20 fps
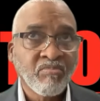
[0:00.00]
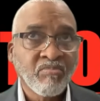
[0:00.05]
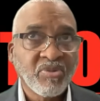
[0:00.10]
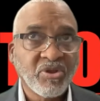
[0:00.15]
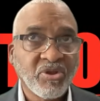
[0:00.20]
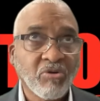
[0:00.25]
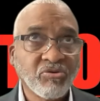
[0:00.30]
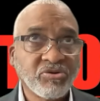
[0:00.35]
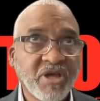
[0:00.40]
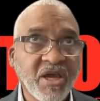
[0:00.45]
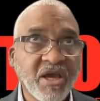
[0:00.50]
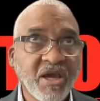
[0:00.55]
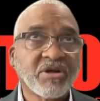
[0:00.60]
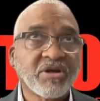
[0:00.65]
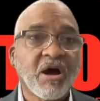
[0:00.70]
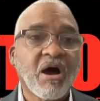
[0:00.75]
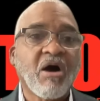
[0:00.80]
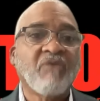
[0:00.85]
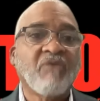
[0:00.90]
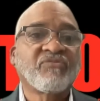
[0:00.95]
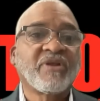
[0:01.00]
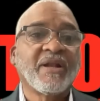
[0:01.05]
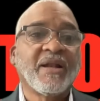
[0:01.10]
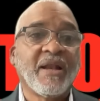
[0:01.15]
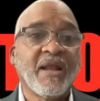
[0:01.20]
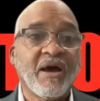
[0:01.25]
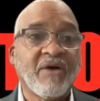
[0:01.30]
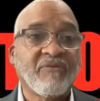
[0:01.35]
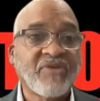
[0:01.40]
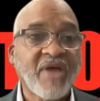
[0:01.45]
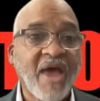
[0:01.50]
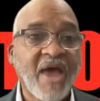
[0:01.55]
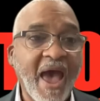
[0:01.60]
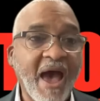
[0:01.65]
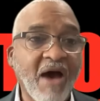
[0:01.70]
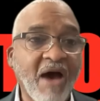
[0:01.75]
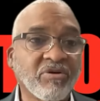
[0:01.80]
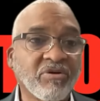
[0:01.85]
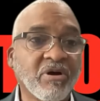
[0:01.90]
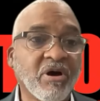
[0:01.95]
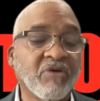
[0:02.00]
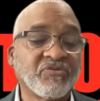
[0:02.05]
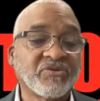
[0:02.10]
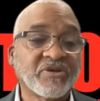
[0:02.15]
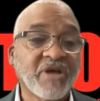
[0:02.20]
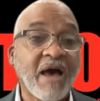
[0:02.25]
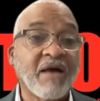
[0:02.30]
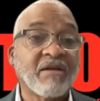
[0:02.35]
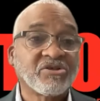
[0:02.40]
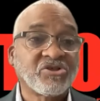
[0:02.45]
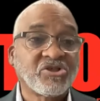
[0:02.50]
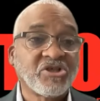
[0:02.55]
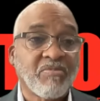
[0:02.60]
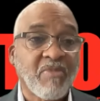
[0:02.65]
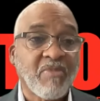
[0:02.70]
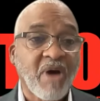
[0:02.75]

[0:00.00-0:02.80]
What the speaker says: But those kids are often left out of scholarship